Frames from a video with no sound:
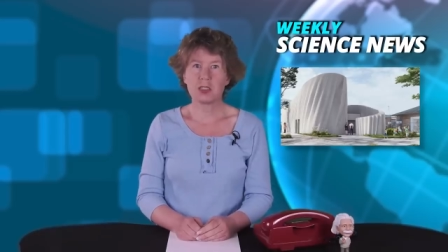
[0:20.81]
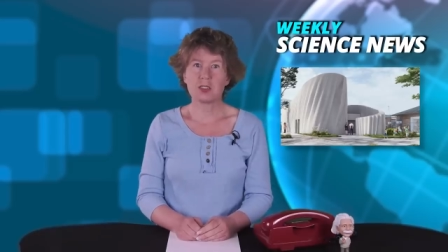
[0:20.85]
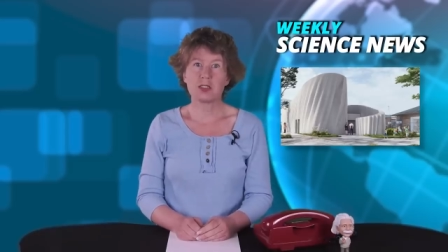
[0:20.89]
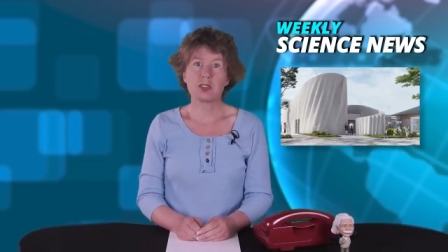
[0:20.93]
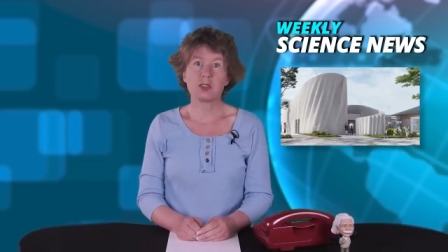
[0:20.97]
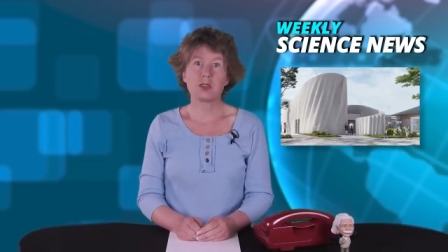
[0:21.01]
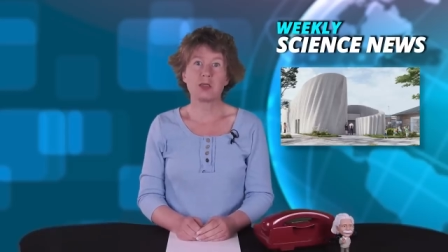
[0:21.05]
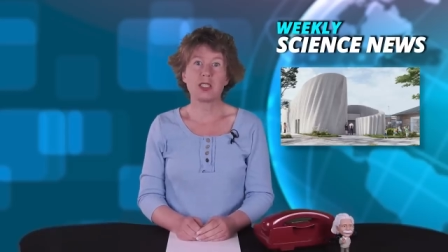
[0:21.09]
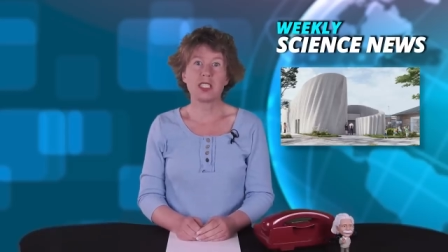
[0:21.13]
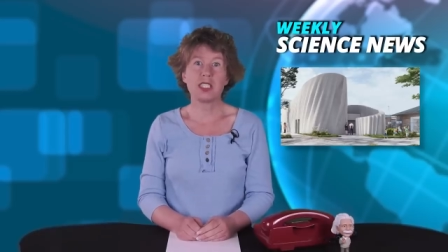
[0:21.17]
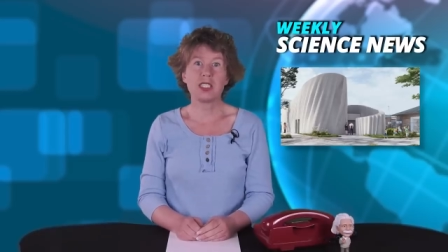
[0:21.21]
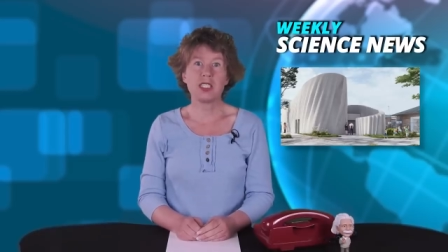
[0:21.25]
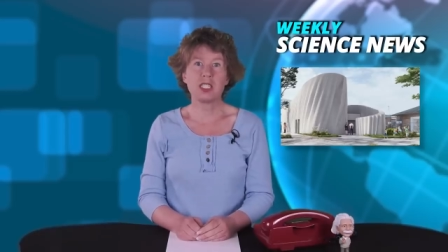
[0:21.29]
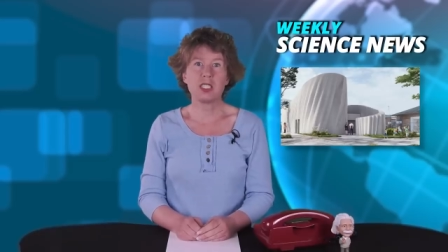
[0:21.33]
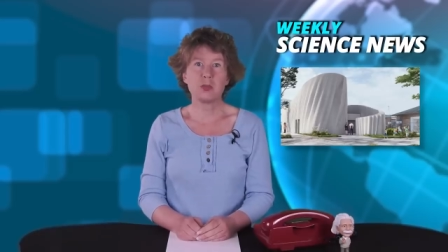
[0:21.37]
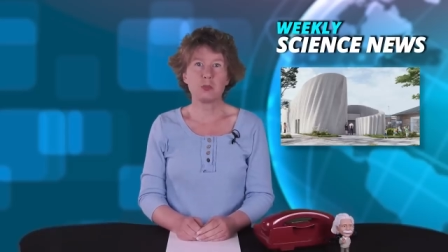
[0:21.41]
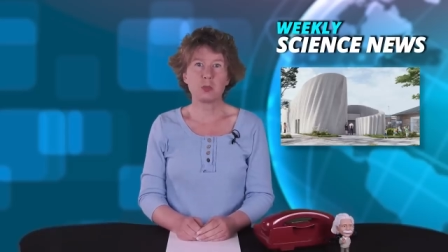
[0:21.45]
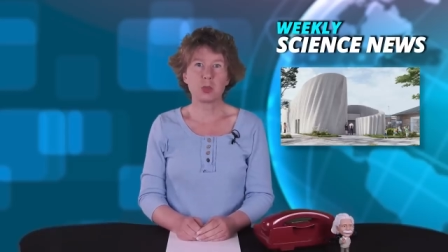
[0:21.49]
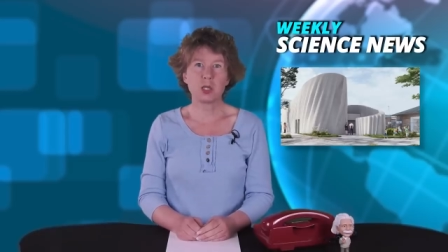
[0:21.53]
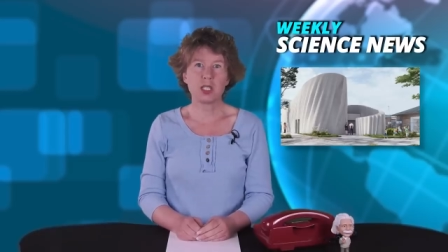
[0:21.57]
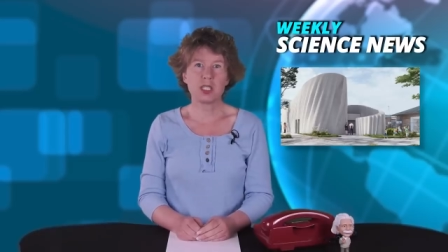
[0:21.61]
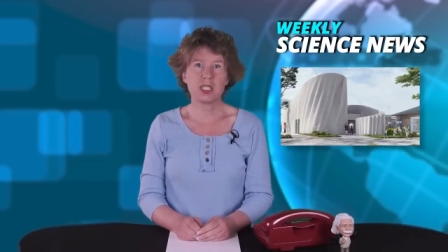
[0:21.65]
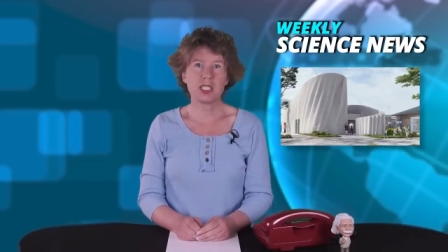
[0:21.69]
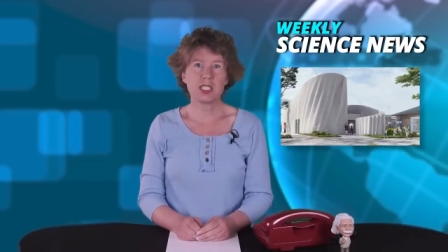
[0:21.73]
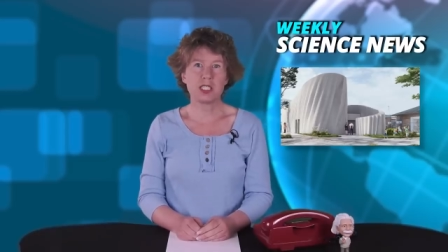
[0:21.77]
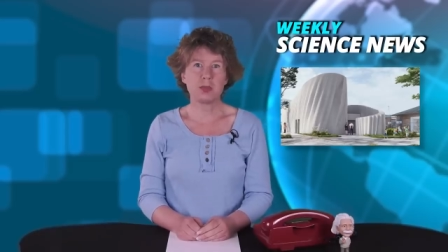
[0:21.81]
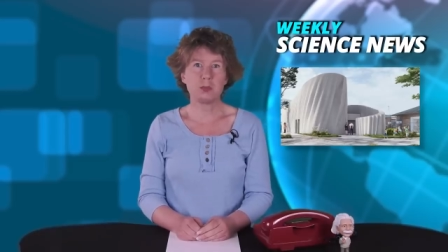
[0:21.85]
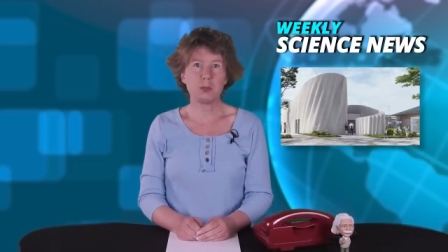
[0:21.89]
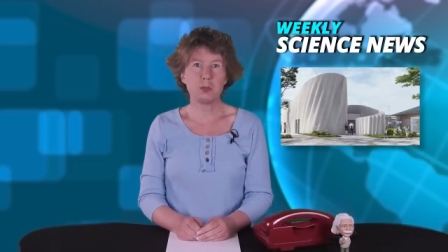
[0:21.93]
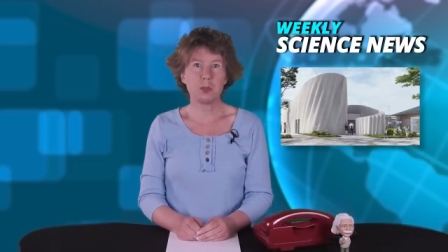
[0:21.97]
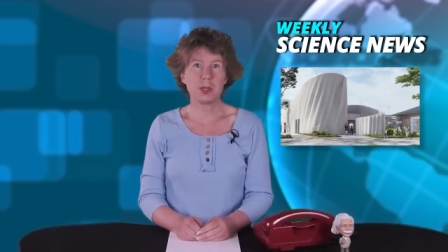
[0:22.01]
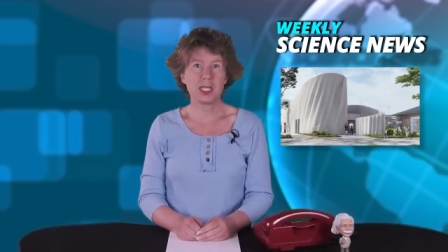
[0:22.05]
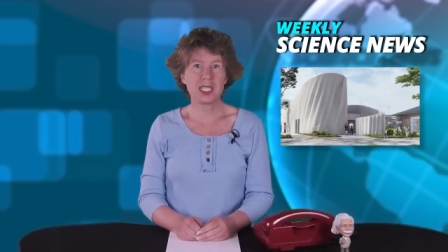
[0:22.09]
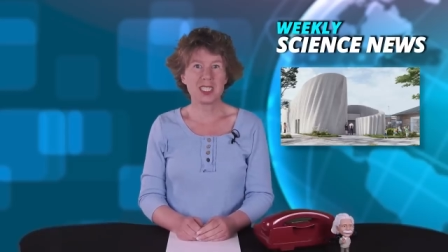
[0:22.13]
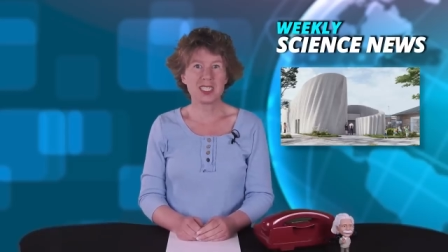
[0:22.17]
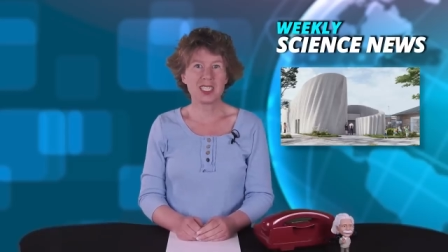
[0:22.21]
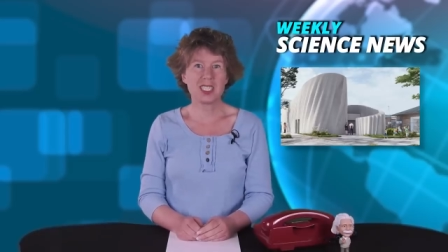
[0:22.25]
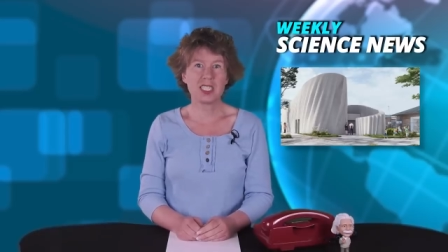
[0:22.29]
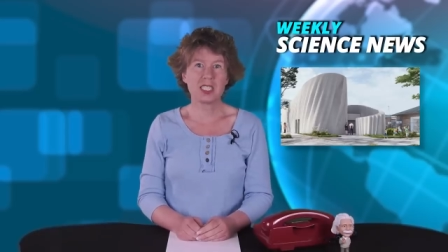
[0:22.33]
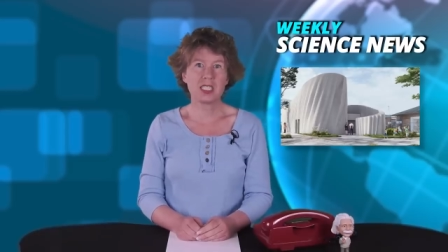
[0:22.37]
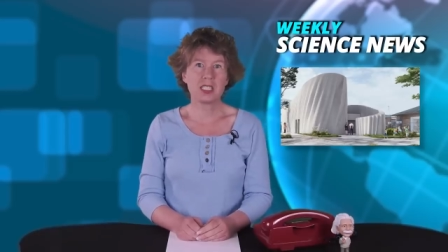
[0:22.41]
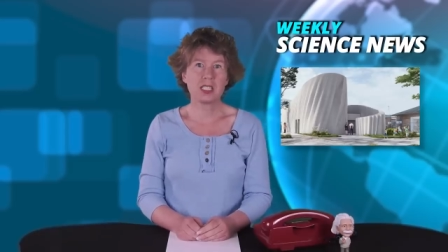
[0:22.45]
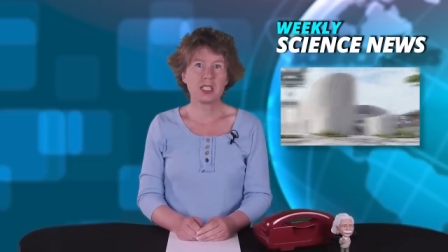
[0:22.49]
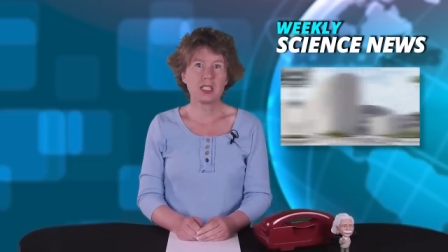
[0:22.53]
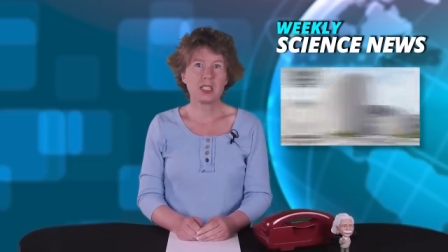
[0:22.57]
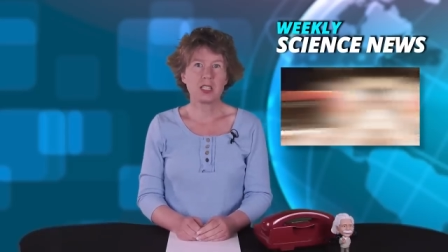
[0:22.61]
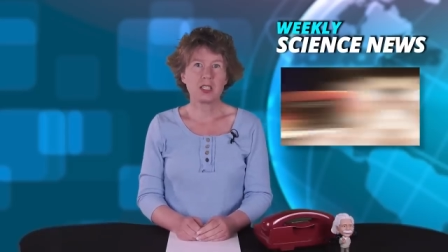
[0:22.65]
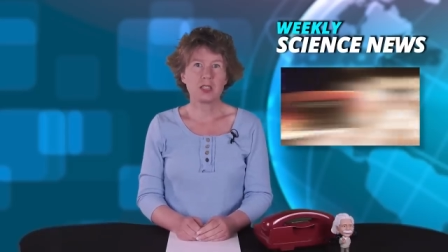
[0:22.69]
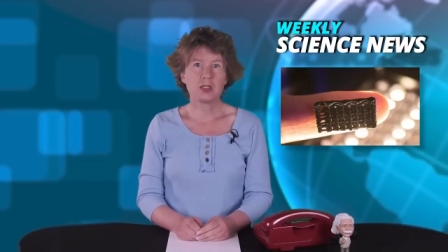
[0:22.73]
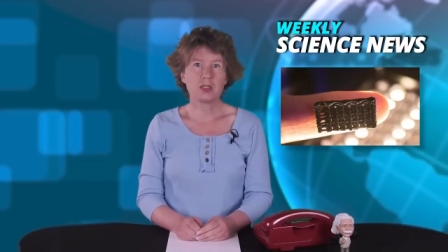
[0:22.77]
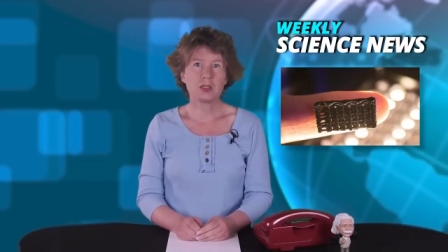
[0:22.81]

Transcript: a 3D printed building,